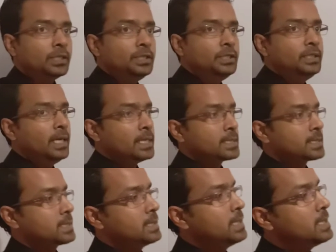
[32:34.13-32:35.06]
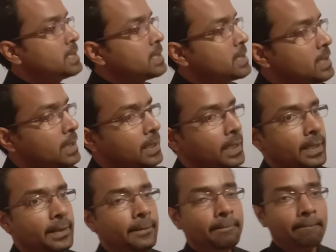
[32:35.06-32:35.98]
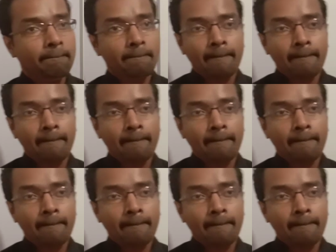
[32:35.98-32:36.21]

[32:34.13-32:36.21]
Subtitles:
Yes, this is the thing.